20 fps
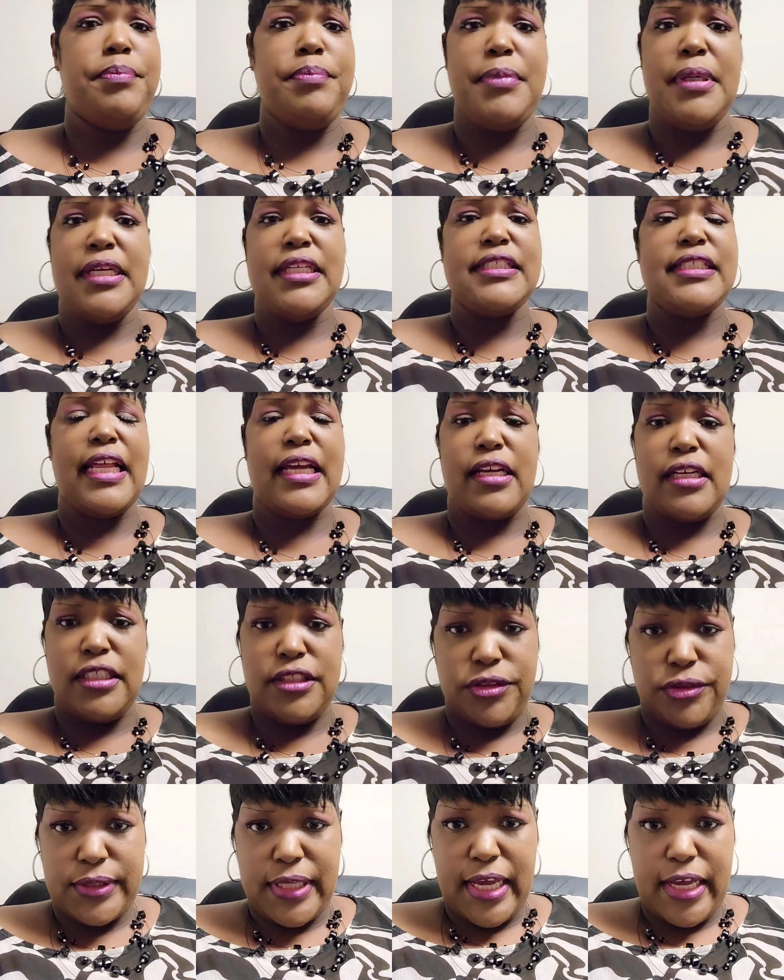But it's like
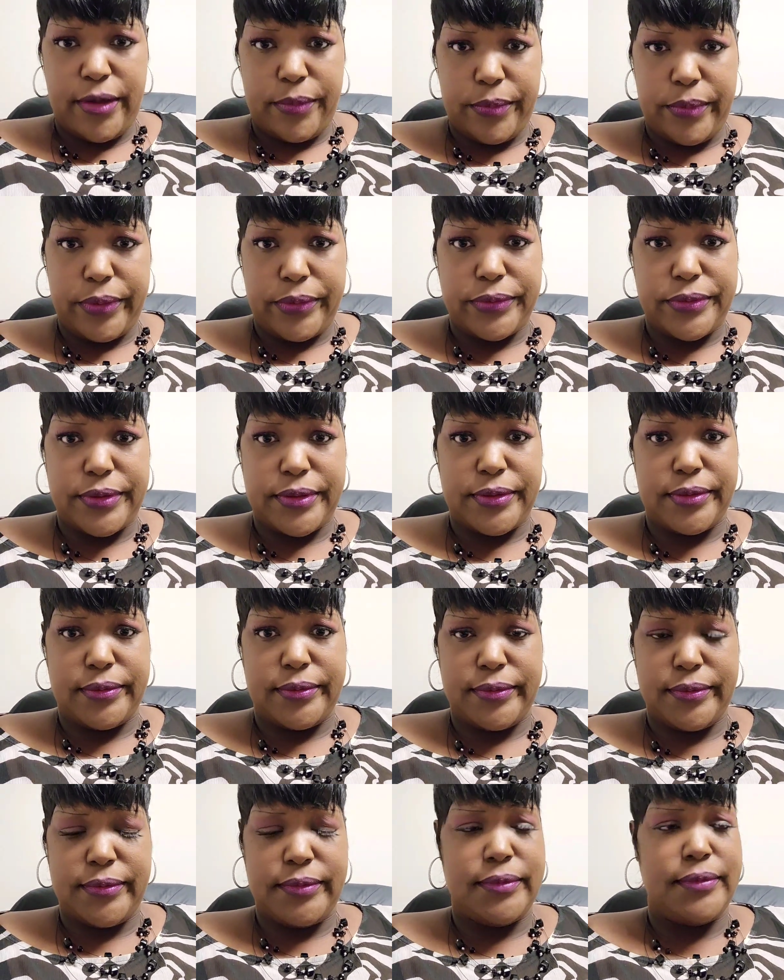100 times worse.
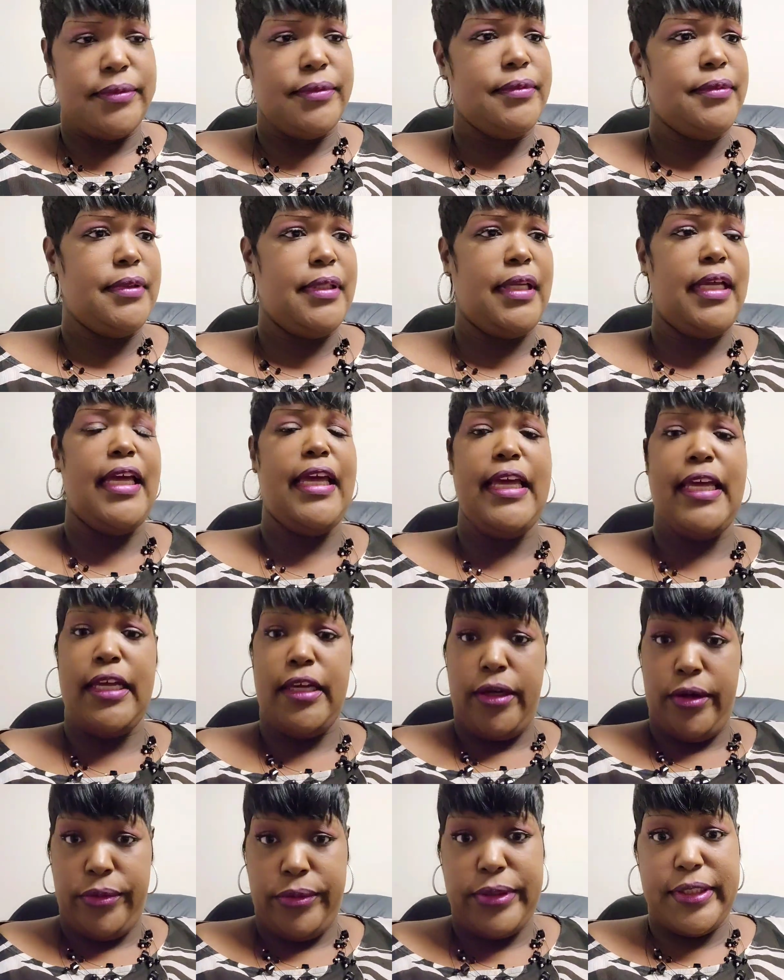It
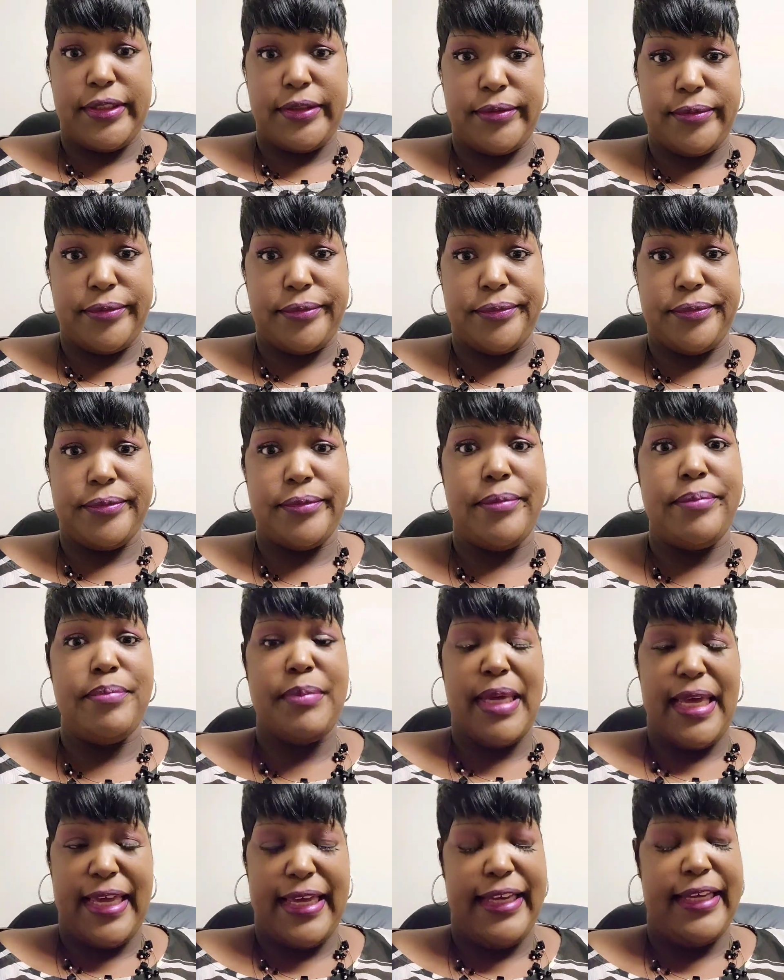hurted
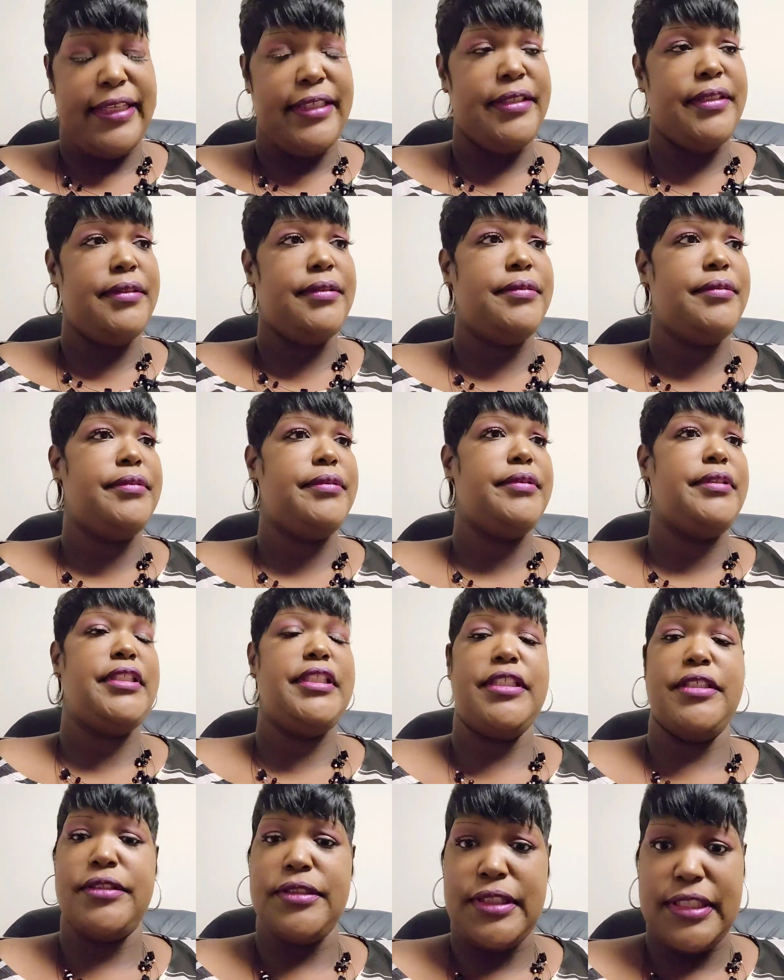bad
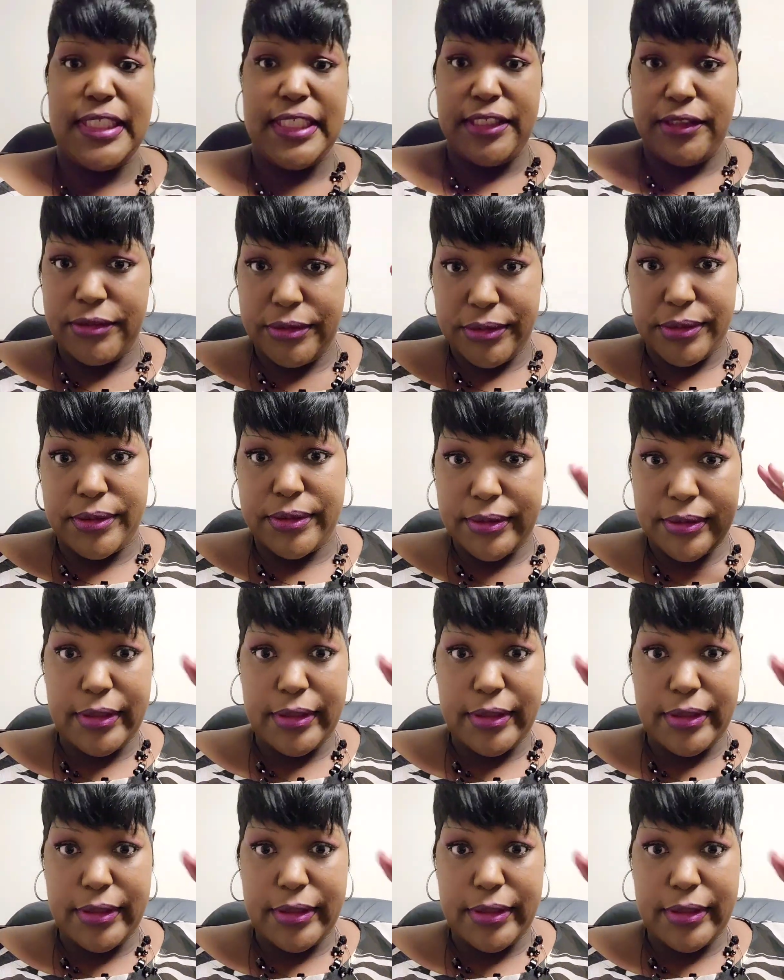till tears